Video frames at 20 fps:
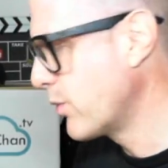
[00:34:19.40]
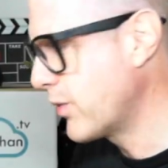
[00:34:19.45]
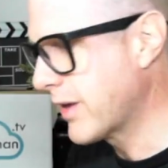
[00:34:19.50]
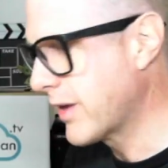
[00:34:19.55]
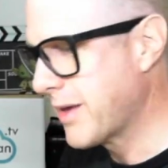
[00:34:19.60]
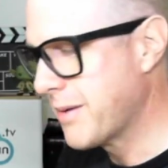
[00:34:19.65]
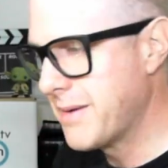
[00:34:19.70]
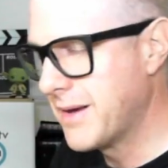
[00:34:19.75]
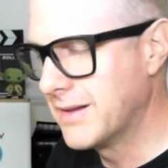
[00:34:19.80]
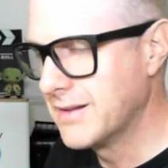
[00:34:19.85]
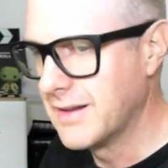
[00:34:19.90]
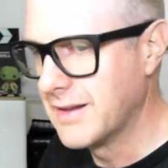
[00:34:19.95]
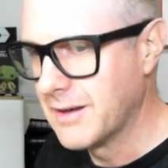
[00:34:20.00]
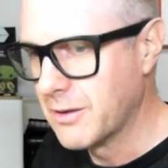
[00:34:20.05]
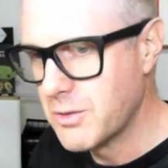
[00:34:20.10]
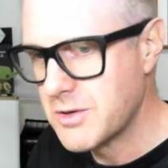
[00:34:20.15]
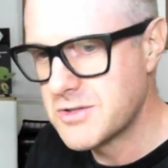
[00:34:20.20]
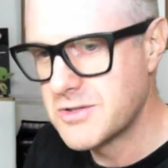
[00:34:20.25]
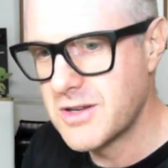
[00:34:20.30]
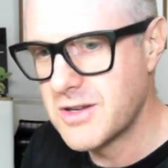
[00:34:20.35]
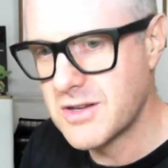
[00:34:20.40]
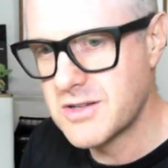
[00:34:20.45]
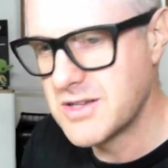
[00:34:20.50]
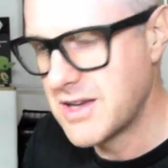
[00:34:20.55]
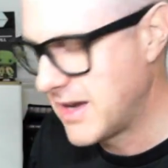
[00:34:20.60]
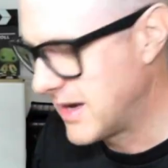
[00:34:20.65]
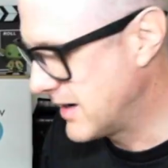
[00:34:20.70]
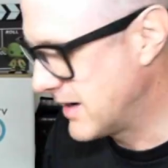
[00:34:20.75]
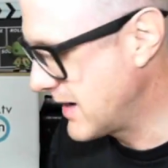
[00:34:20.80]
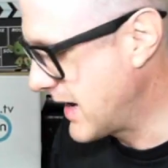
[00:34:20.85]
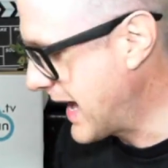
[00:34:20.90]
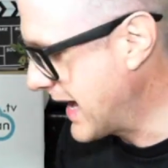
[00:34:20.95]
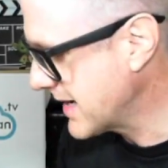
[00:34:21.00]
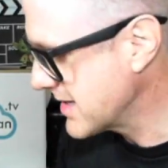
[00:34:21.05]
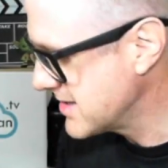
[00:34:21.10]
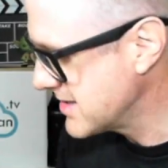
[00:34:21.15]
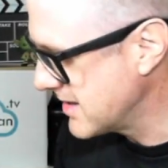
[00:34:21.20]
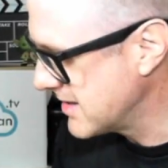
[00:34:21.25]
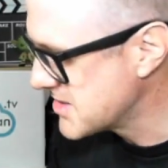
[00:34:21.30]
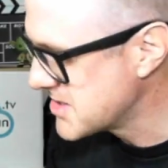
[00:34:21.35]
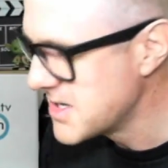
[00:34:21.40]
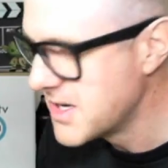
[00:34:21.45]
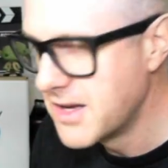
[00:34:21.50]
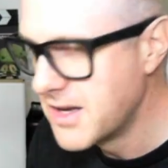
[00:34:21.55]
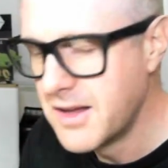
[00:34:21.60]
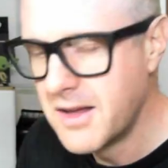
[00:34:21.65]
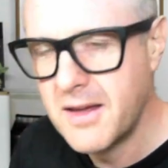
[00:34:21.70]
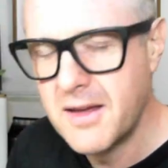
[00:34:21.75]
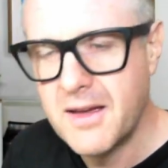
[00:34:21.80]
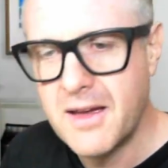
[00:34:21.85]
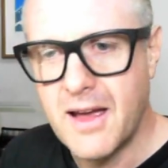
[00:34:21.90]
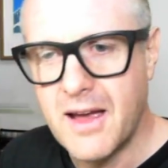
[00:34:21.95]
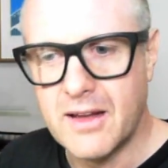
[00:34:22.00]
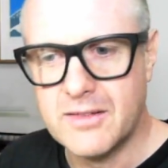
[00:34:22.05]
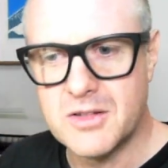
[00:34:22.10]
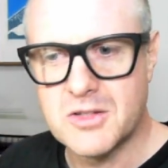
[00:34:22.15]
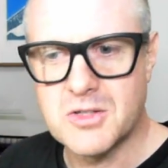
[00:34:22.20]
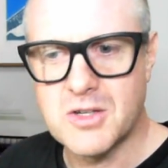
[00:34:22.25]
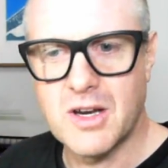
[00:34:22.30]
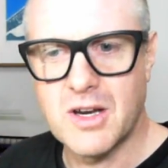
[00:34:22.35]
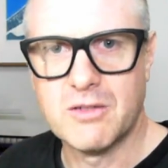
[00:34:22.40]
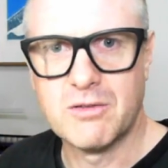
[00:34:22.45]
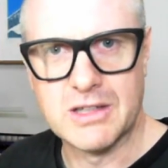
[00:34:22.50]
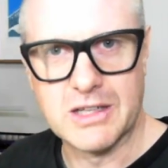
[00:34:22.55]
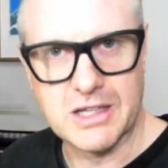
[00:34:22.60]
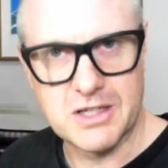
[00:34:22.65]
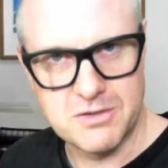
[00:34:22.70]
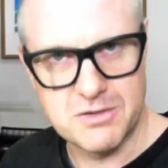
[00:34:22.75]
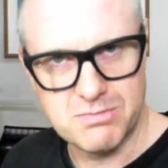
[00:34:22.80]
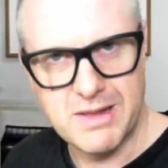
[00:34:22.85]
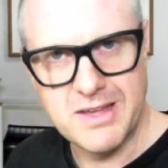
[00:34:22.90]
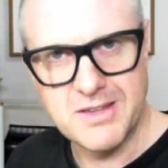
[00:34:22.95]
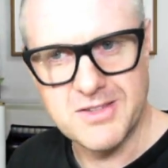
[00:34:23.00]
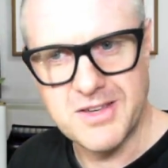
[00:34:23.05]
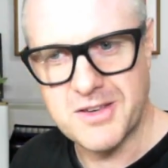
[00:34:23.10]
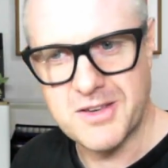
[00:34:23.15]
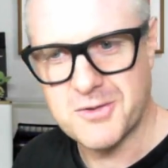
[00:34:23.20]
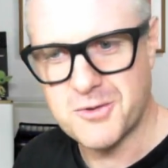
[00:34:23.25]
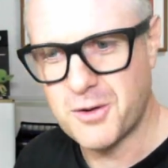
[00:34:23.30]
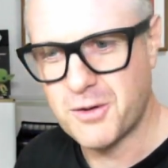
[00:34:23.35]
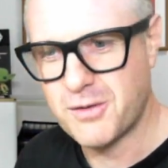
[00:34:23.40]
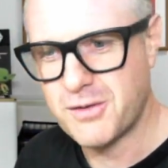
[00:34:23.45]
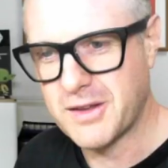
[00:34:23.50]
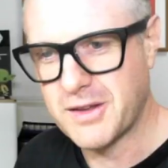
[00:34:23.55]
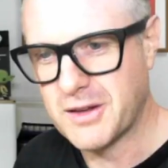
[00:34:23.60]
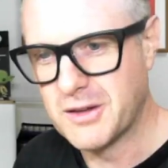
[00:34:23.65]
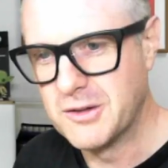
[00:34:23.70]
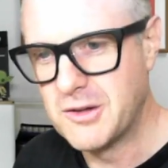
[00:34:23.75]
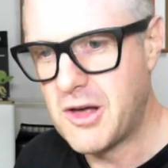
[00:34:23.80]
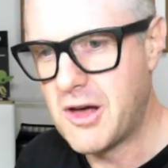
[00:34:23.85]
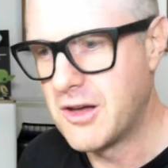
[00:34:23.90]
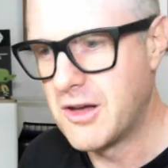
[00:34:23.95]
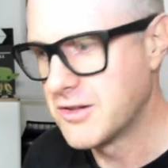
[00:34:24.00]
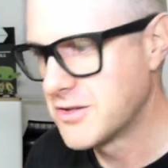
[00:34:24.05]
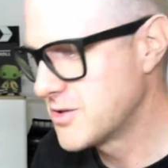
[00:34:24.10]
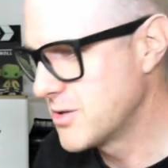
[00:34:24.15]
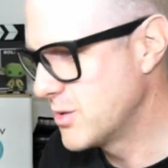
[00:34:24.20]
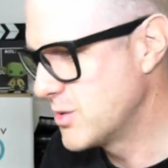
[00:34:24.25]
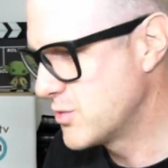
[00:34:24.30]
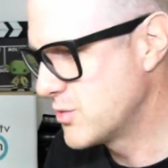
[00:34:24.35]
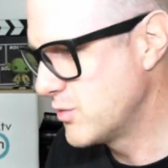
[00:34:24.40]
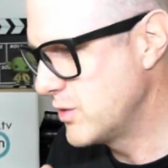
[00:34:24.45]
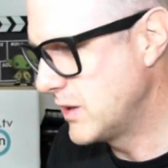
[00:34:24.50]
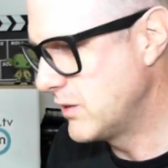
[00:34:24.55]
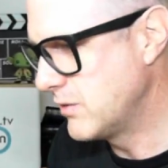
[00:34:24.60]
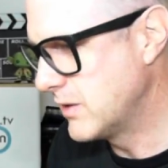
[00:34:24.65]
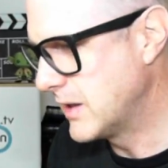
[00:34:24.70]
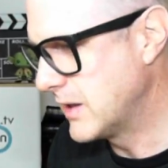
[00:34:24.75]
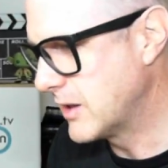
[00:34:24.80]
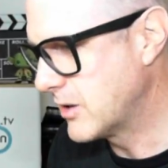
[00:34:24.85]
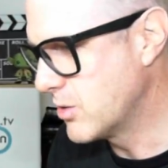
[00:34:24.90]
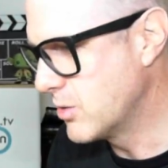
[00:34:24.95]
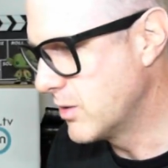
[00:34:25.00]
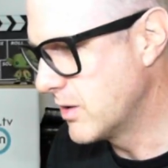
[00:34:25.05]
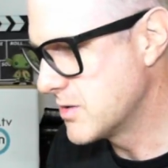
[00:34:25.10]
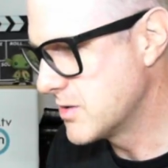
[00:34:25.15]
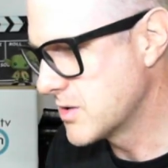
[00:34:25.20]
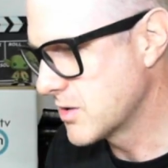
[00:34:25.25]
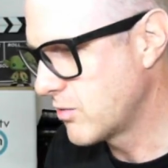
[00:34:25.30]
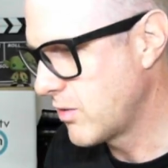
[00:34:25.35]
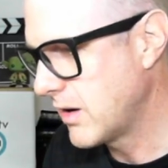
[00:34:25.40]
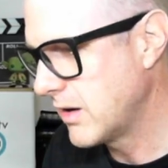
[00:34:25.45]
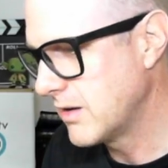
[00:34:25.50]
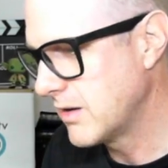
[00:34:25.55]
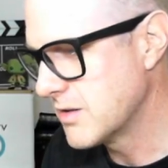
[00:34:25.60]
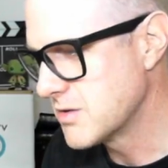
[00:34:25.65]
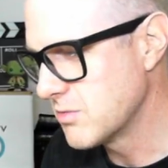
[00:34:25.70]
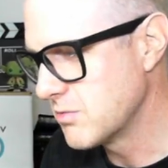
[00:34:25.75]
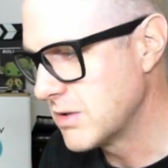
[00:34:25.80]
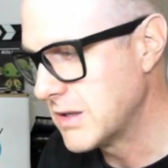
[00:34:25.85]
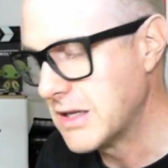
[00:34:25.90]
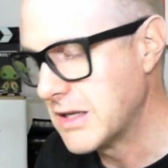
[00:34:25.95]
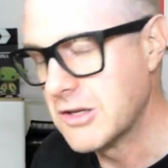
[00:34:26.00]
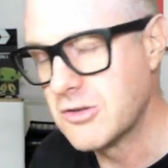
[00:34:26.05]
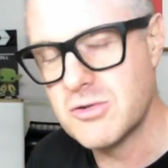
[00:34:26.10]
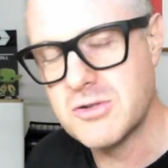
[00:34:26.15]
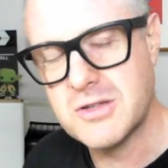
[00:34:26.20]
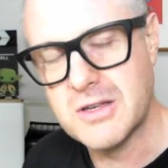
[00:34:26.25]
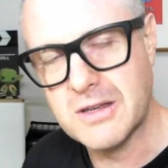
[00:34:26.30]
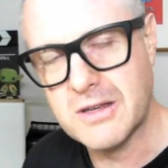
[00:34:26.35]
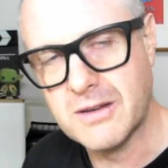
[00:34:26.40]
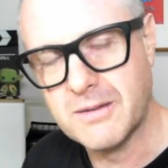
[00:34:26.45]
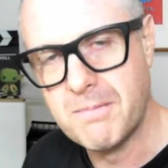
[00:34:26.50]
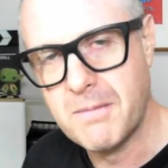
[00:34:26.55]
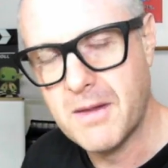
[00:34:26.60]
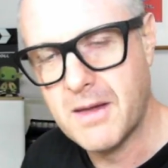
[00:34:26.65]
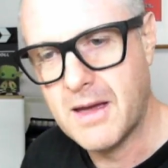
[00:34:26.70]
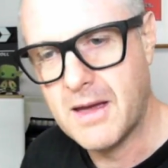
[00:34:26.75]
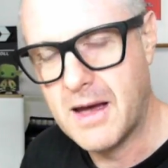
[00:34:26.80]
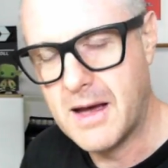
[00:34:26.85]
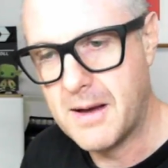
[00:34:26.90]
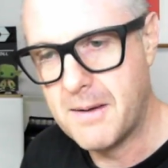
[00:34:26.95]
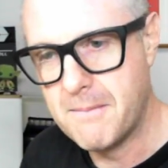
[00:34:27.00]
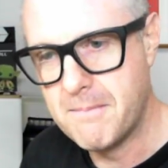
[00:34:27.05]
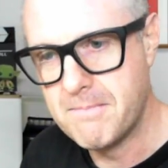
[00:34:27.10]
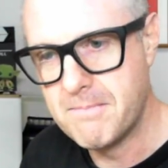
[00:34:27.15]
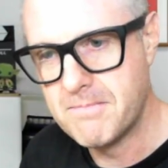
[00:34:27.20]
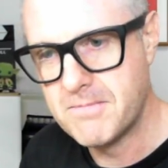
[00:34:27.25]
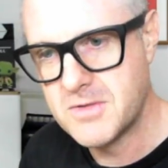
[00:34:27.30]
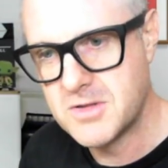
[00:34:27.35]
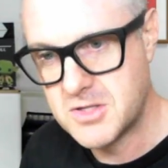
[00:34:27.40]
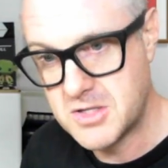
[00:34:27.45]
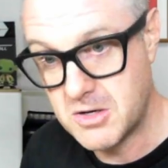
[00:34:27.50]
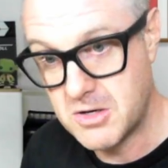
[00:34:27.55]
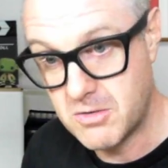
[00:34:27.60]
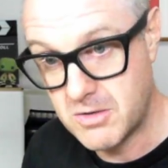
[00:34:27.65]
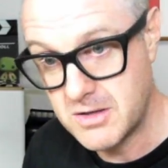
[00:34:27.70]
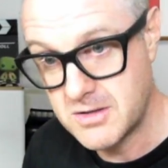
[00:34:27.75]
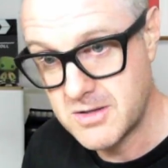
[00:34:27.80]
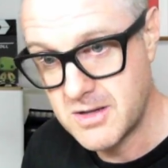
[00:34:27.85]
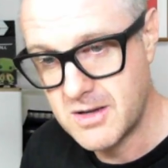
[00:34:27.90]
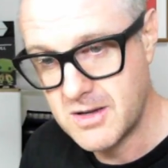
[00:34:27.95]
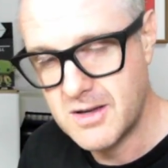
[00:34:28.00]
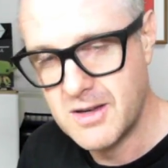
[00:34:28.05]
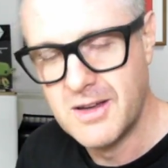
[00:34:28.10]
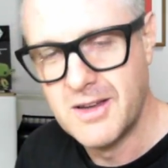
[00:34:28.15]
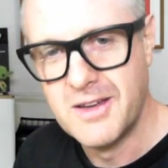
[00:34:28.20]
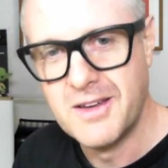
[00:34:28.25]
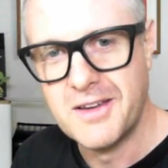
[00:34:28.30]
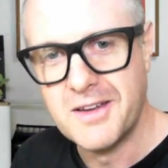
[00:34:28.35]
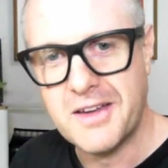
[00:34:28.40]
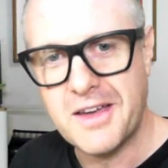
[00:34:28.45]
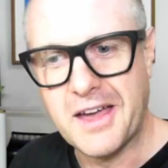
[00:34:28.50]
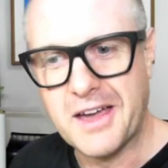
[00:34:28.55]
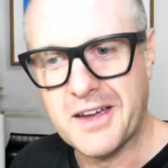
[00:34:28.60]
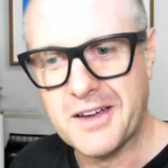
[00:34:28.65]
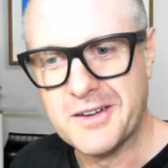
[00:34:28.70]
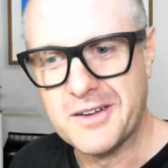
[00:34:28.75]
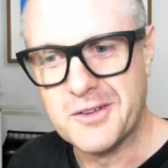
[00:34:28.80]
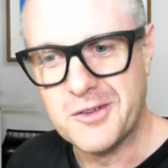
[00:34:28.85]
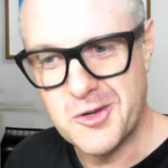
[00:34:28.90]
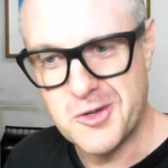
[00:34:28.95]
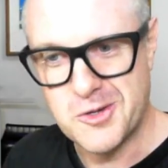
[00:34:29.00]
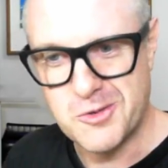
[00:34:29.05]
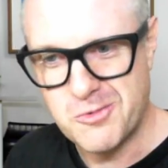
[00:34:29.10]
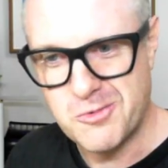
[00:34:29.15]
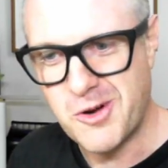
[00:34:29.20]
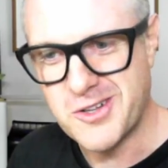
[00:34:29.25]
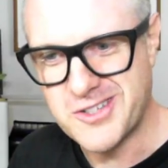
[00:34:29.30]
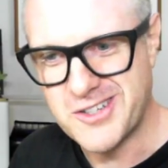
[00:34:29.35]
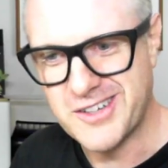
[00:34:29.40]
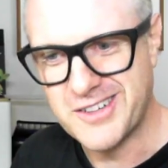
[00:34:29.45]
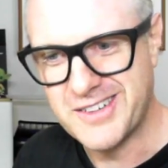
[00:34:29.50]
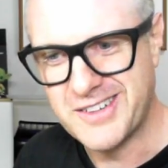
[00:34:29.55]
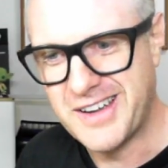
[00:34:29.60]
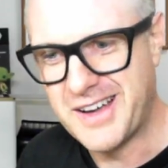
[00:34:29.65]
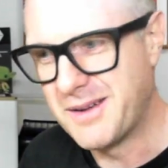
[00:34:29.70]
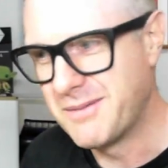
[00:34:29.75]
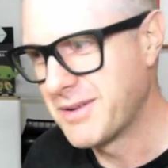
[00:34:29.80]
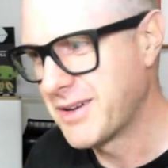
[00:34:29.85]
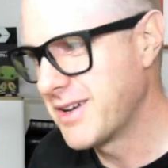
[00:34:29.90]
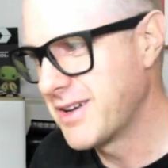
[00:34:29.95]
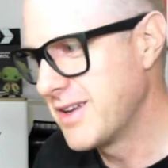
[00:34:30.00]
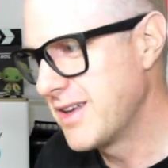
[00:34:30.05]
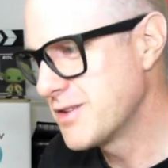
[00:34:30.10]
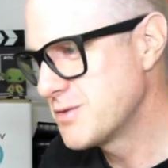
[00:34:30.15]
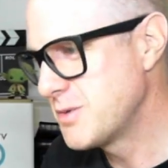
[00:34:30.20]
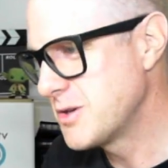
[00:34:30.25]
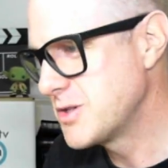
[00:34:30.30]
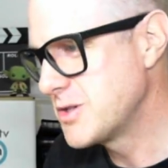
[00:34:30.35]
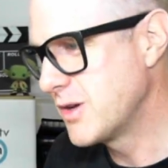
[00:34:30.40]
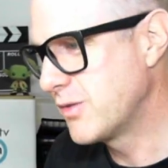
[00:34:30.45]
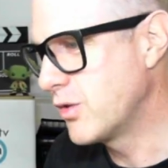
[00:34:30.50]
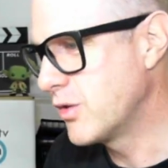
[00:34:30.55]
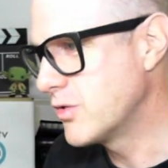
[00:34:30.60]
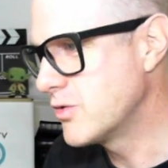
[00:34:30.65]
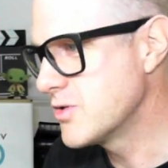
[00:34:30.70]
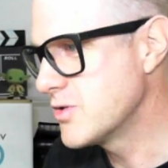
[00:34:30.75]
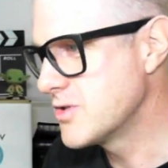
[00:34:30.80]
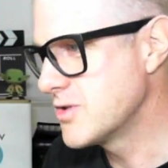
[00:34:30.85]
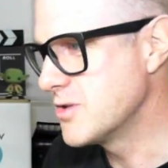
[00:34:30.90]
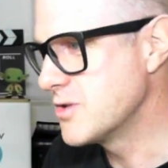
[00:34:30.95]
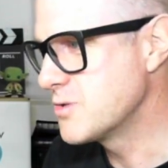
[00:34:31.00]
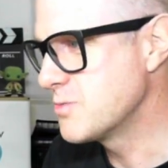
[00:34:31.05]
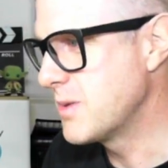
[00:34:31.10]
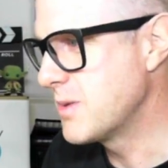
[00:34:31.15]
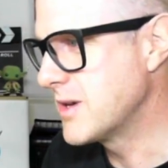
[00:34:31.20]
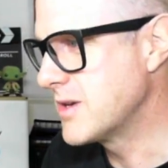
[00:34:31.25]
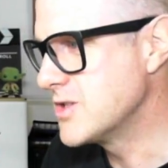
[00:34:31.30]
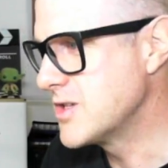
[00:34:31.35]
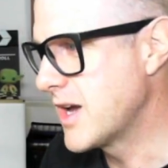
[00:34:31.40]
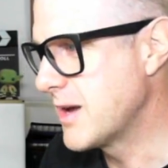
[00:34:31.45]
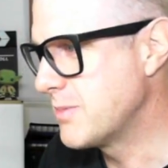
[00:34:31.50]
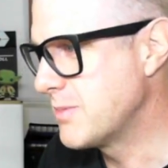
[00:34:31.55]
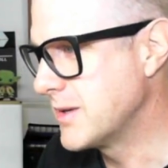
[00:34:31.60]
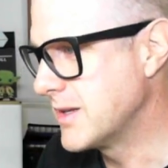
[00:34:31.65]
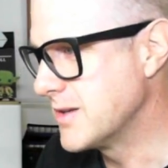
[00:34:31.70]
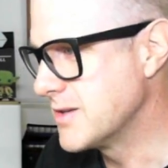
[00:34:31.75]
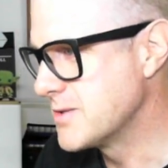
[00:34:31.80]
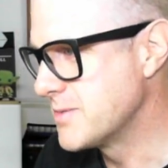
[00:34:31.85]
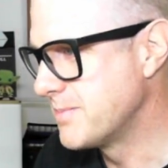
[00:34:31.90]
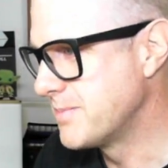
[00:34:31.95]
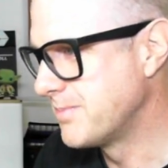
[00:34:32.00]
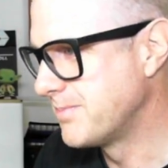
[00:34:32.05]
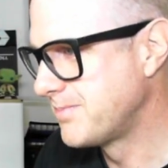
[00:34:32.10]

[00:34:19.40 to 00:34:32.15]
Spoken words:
thing about linguistics and accents. And this guy really explains that sort of thing a lot. So it's really, really cool. It's a really interesting series, and you should watch it, because especially if you're interested in speaking Japanese.